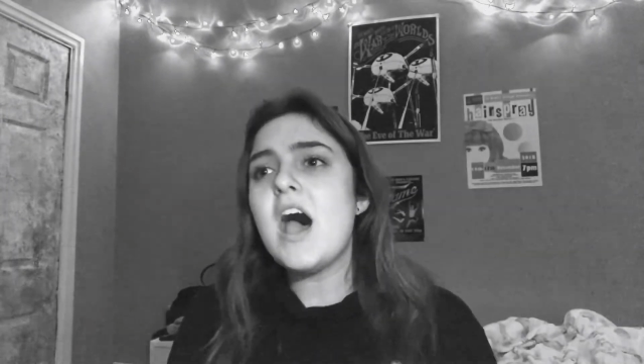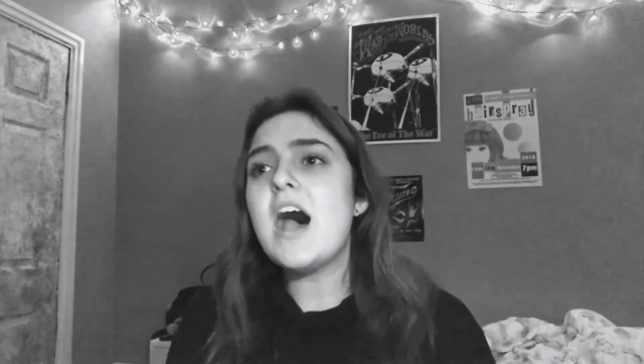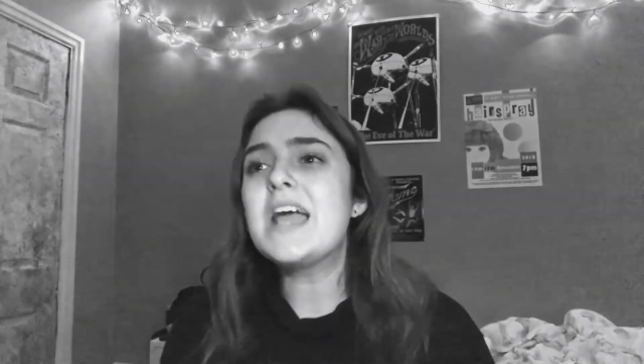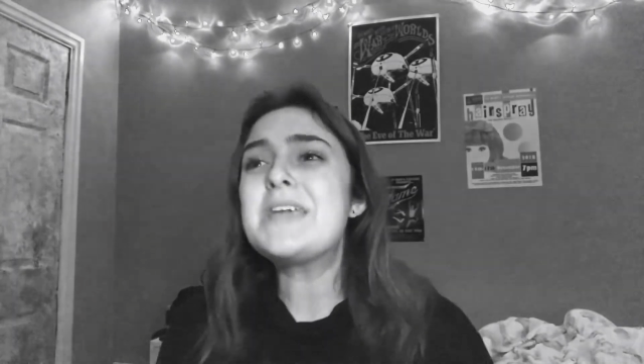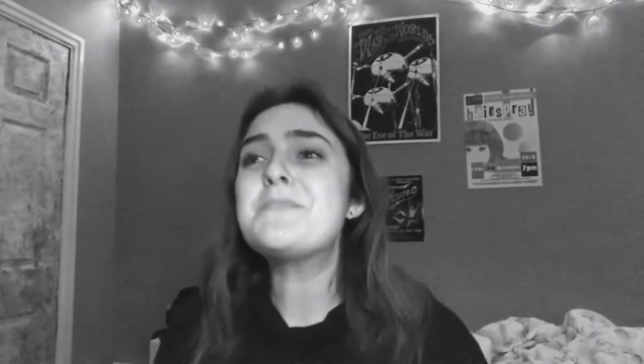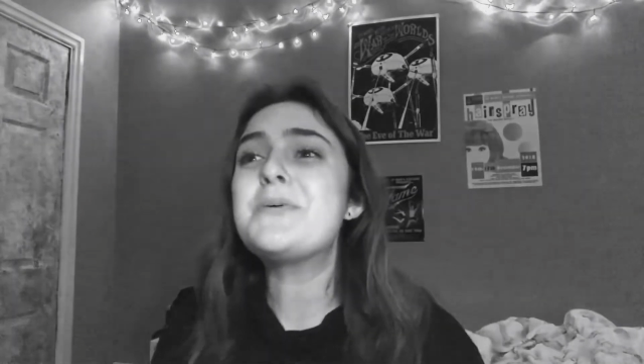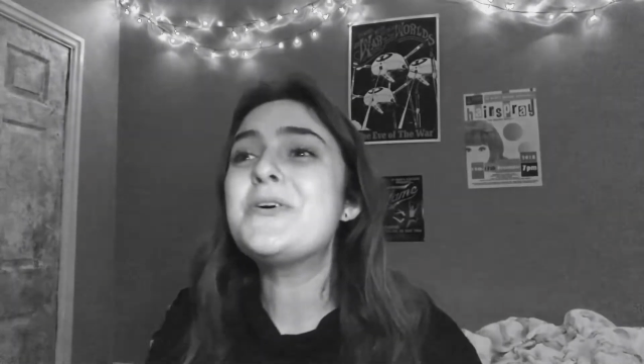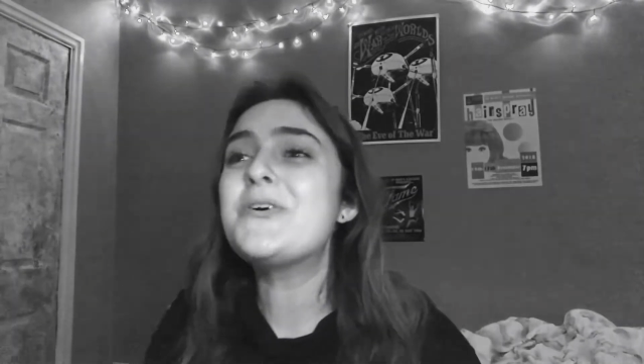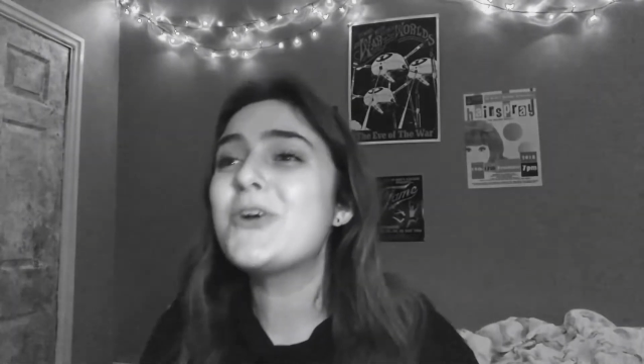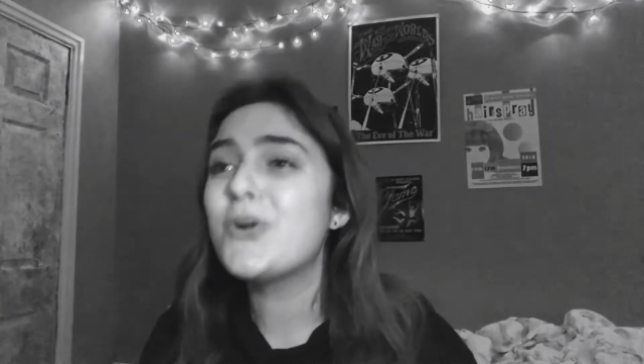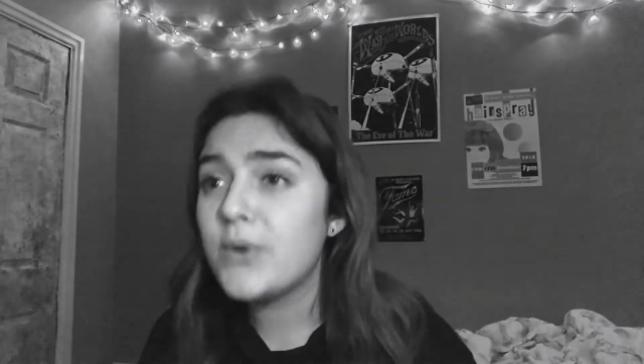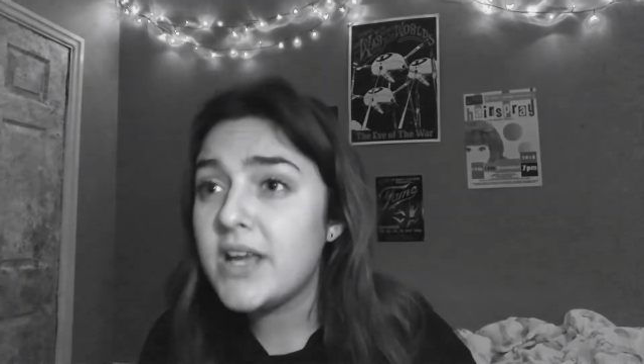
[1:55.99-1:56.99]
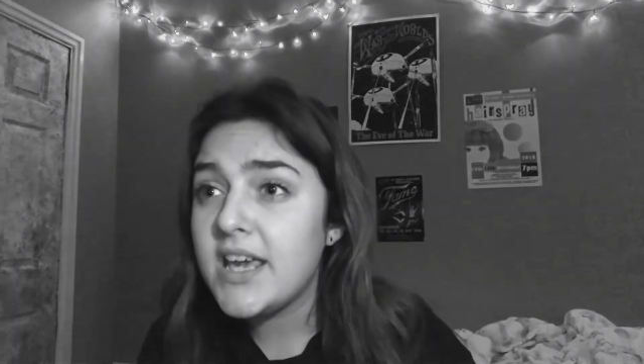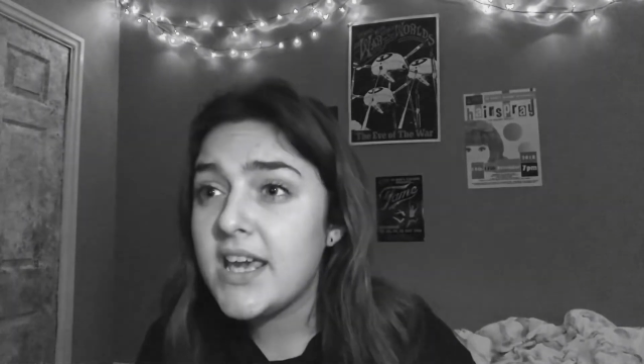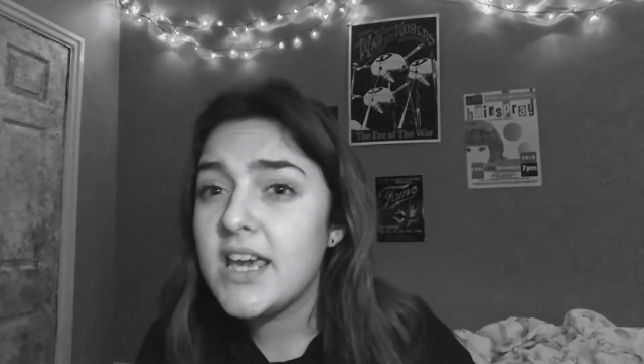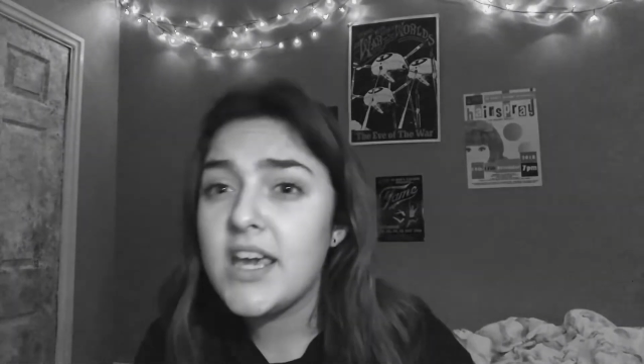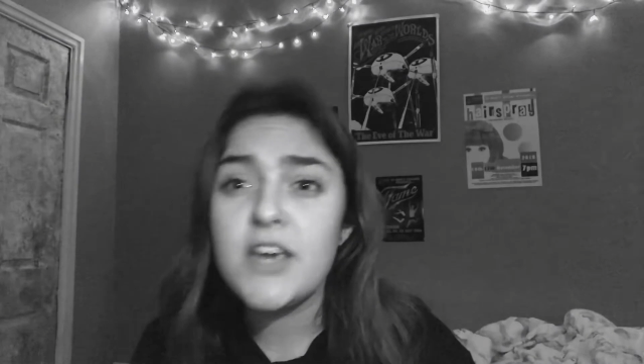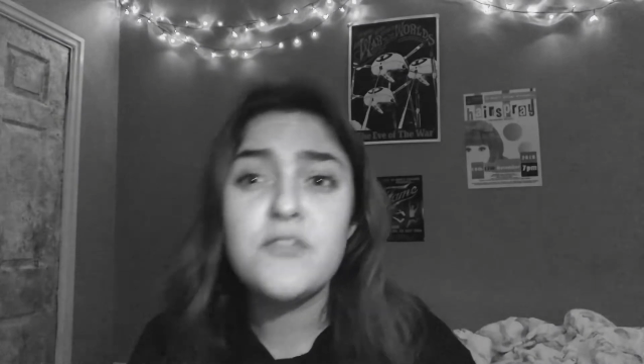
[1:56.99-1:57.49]
I'm
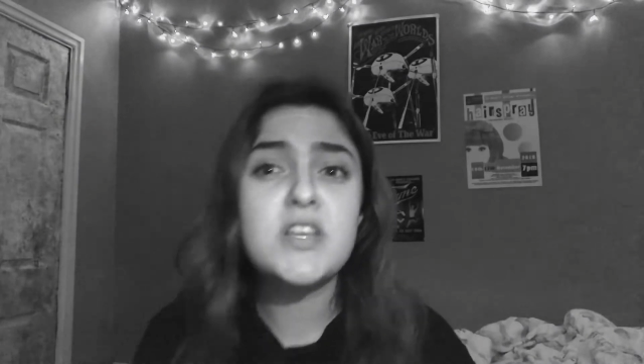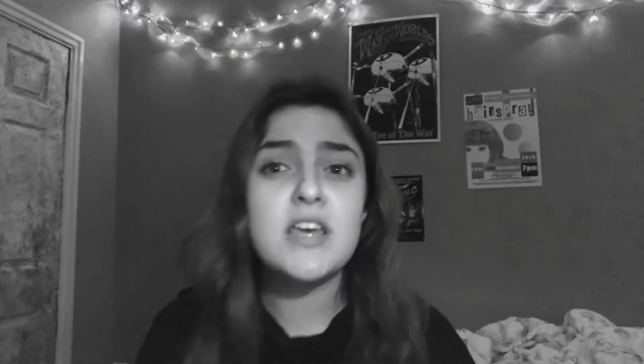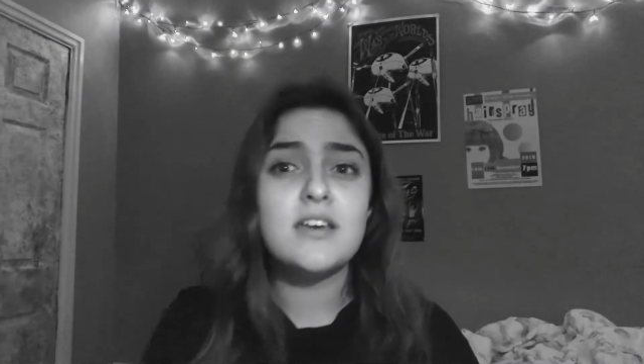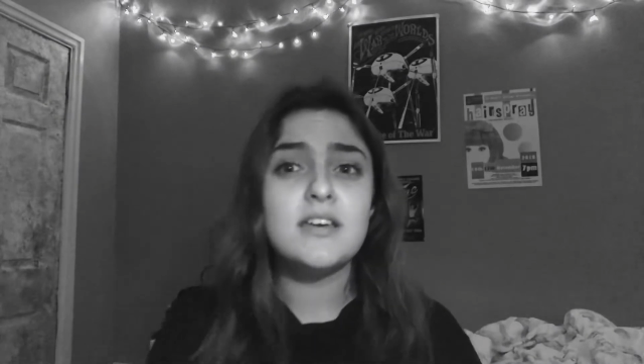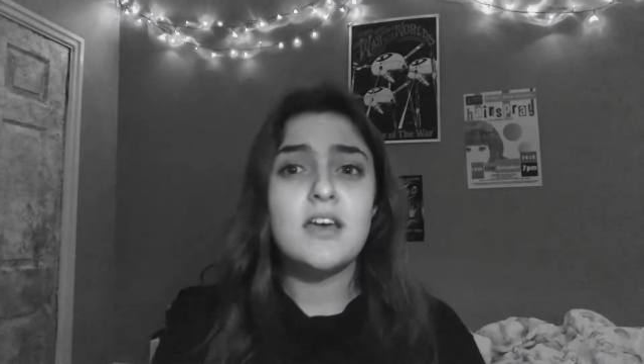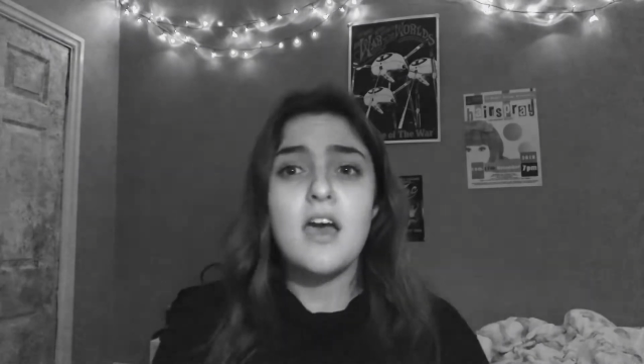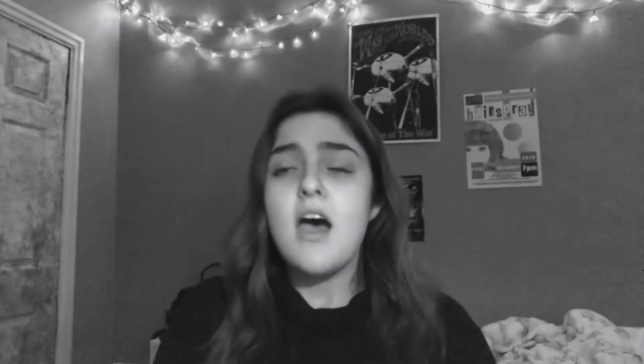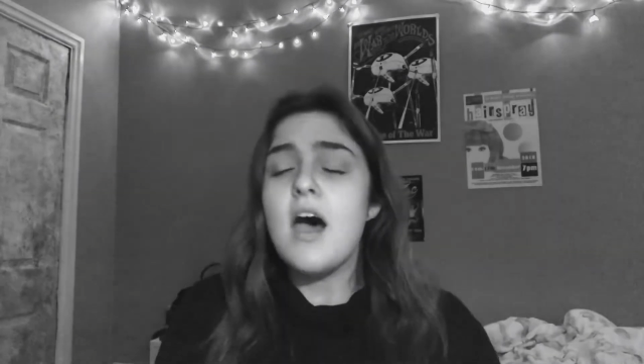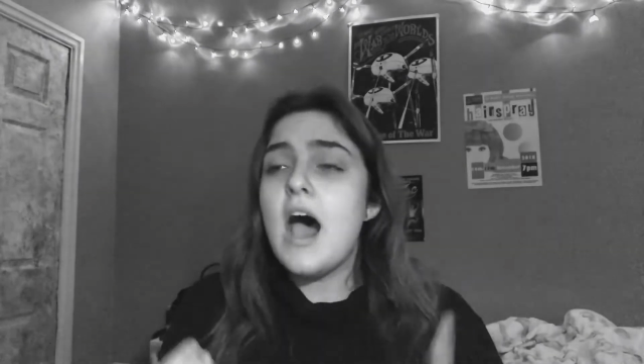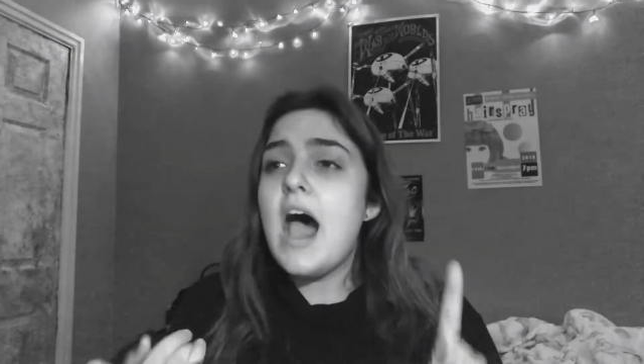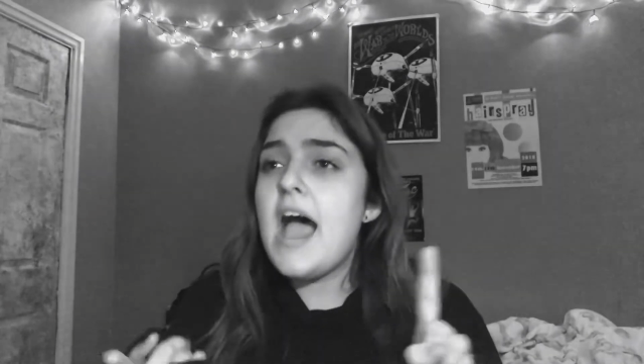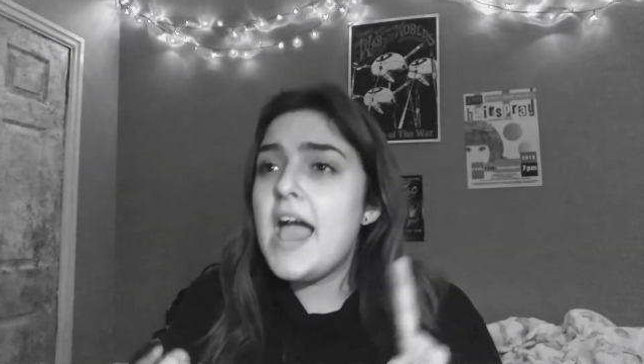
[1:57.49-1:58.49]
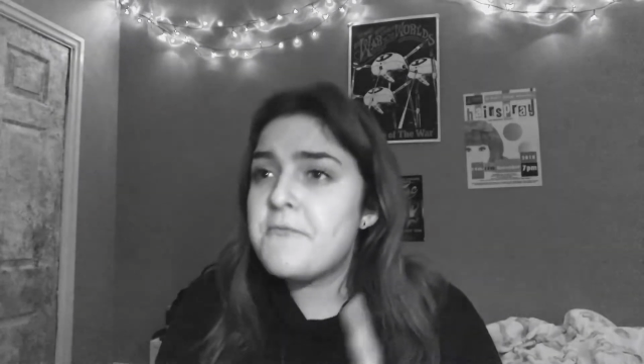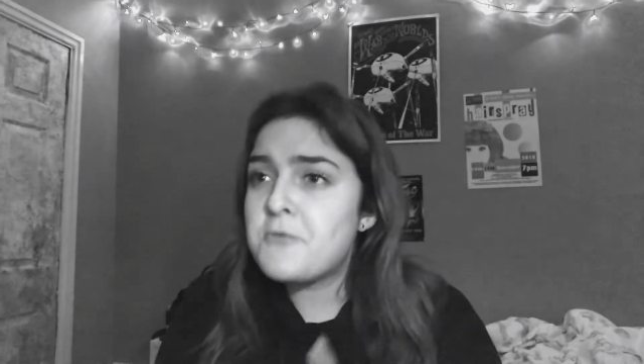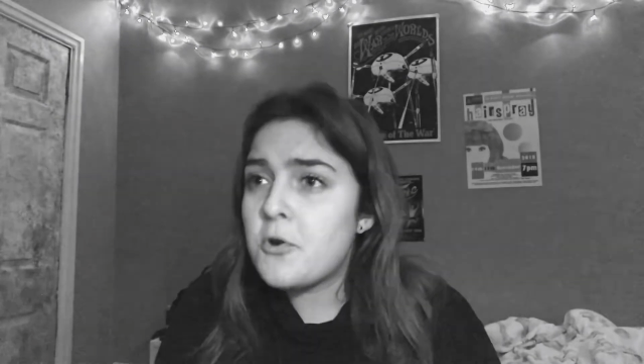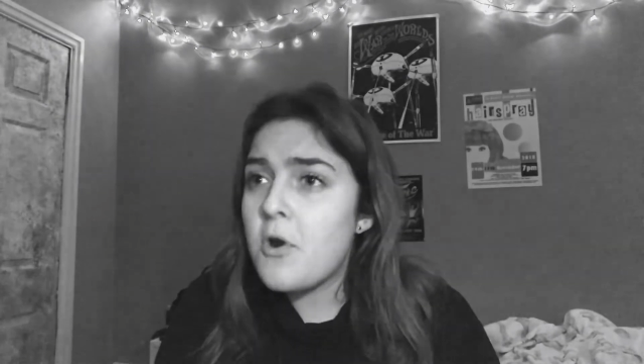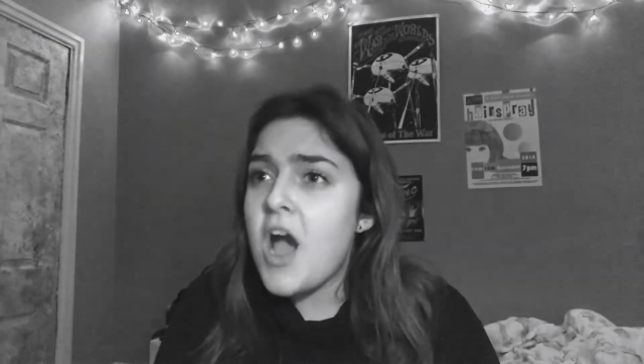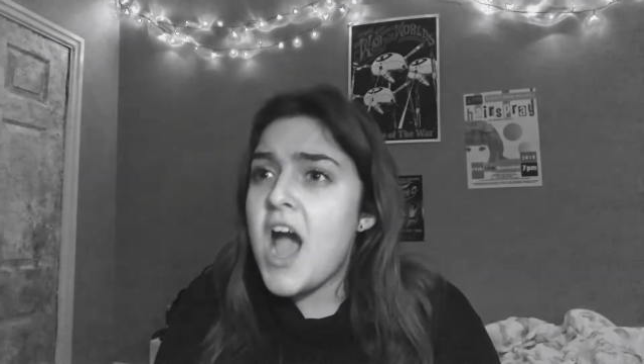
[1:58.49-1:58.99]
bereaved.
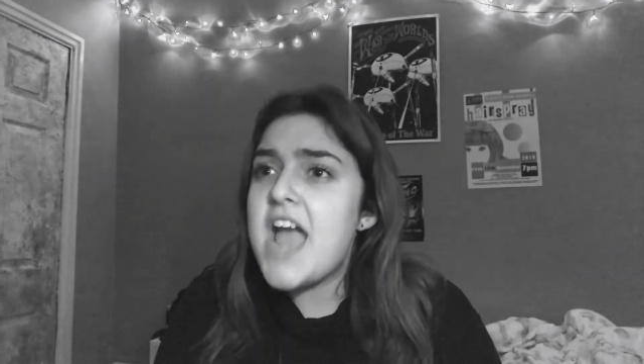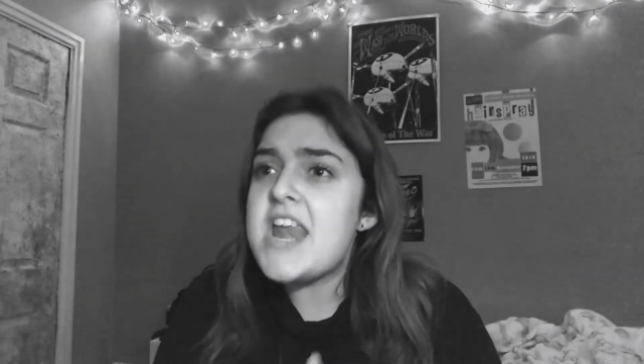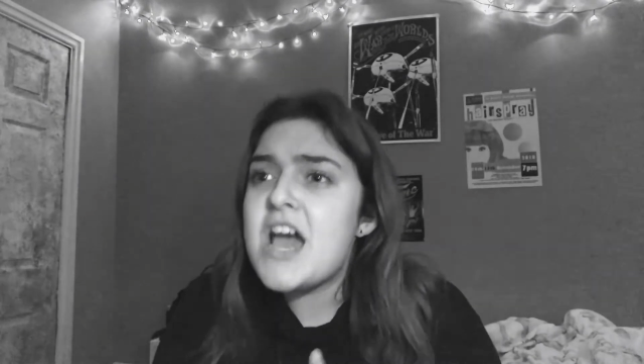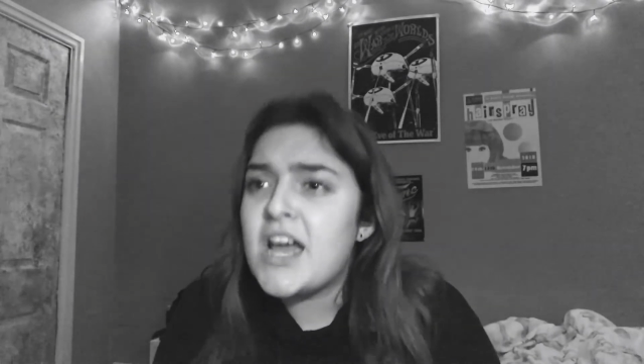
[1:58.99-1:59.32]
I've cried,